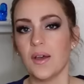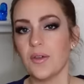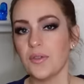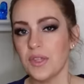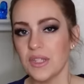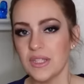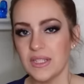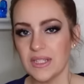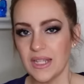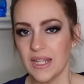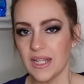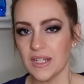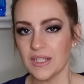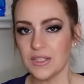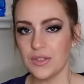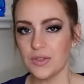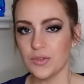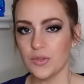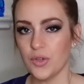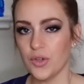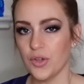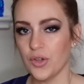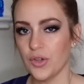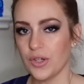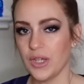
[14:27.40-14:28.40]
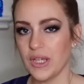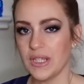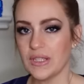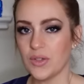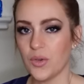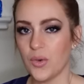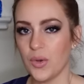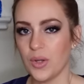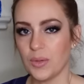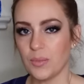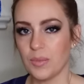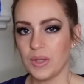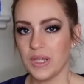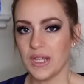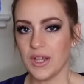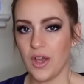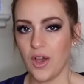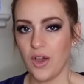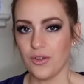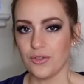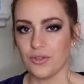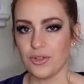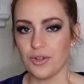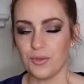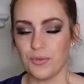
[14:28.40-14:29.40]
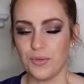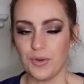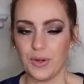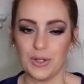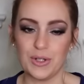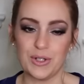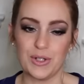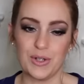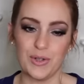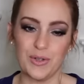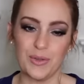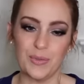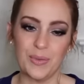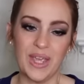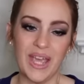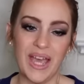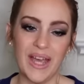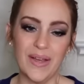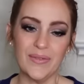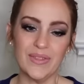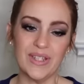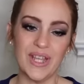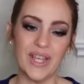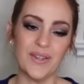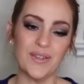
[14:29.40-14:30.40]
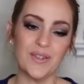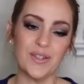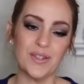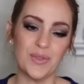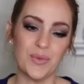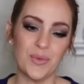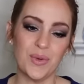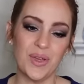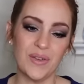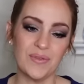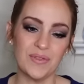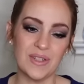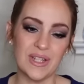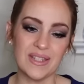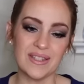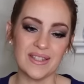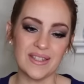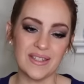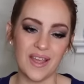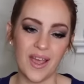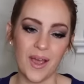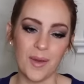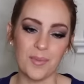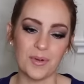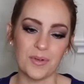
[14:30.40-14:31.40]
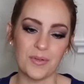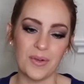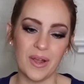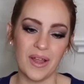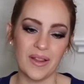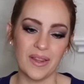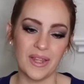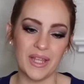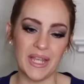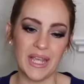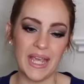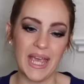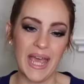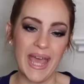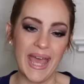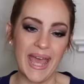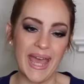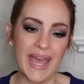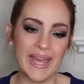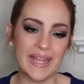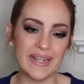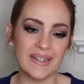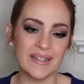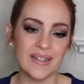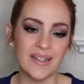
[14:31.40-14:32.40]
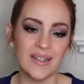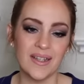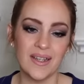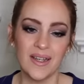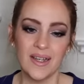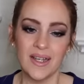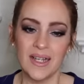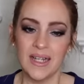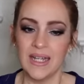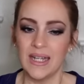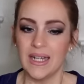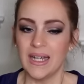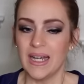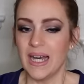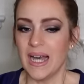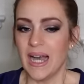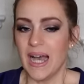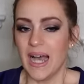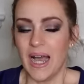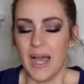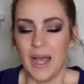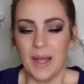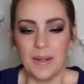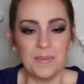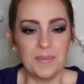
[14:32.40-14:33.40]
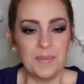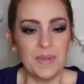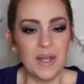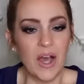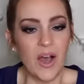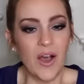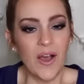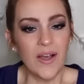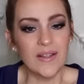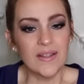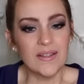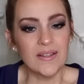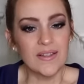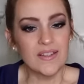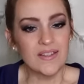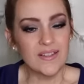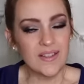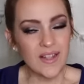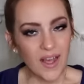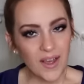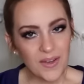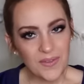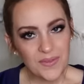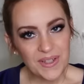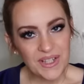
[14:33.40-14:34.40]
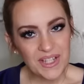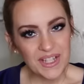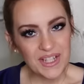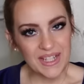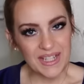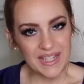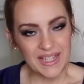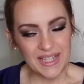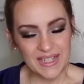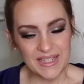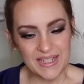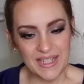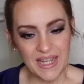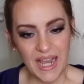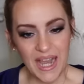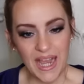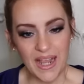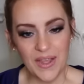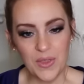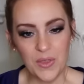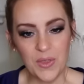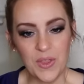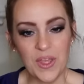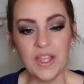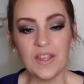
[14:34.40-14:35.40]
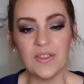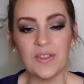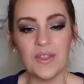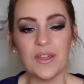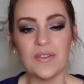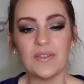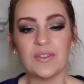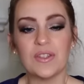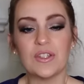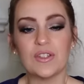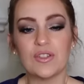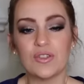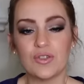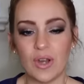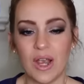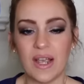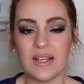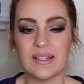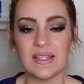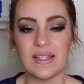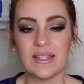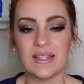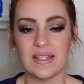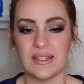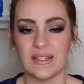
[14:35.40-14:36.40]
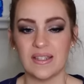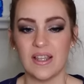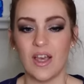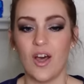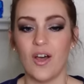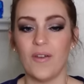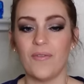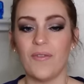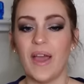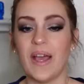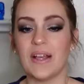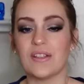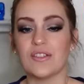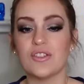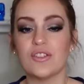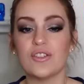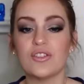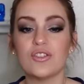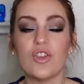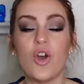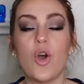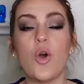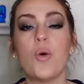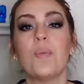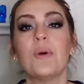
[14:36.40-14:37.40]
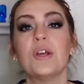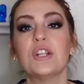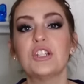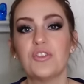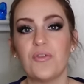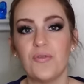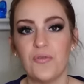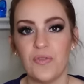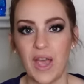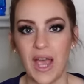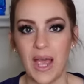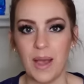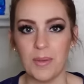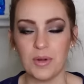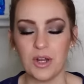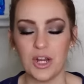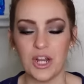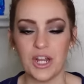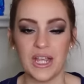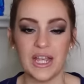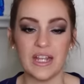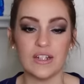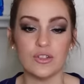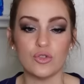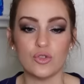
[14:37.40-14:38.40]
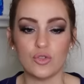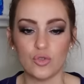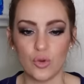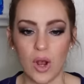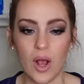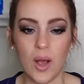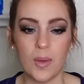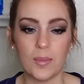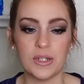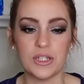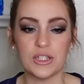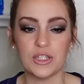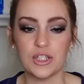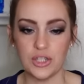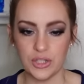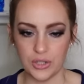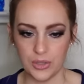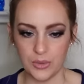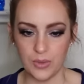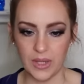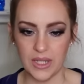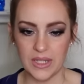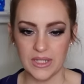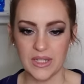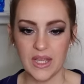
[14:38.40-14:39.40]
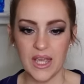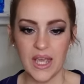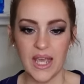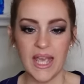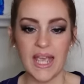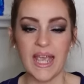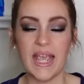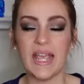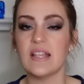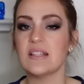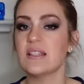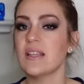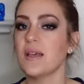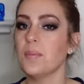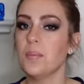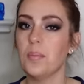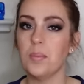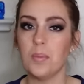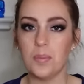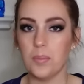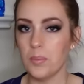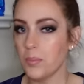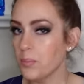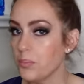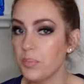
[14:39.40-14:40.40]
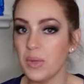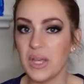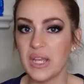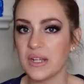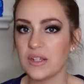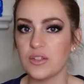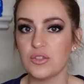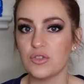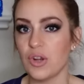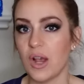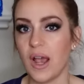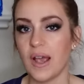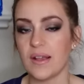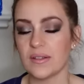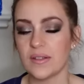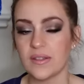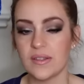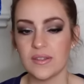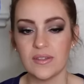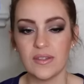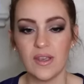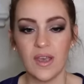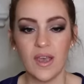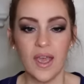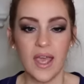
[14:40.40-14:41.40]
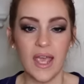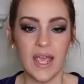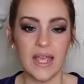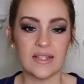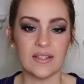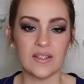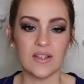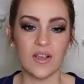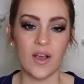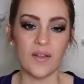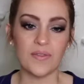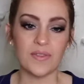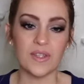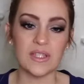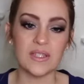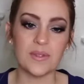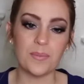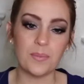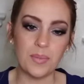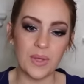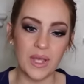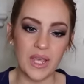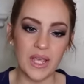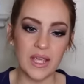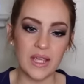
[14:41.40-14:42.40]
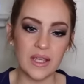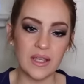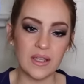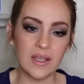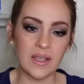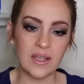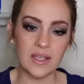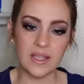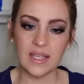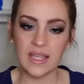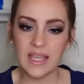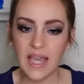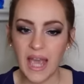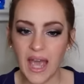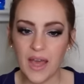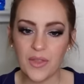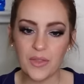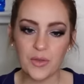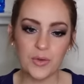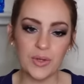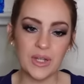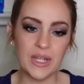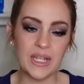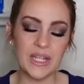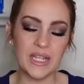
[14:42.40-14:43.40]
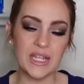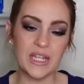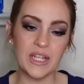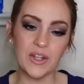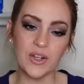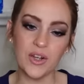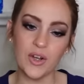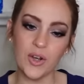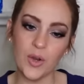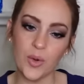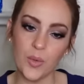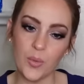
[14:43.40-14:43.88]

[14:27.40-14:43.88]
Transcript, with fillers: this next look is going to be controversial. We have Taylor Swift and Schiaparelli, and I'm not loving it. I think that the dress itself has so much fabric and drama to it. It's a big dress. It's got this big gathering here